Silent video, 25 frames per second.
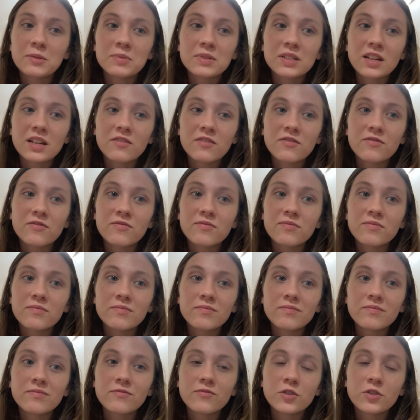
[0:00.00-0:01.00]
I've
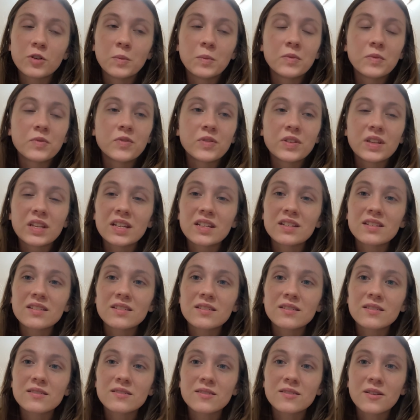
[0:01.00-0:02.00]
filmed for
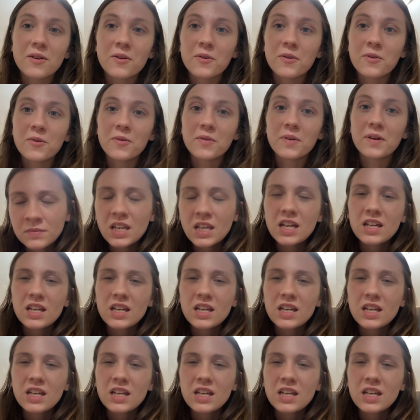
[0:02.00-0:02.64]
this. So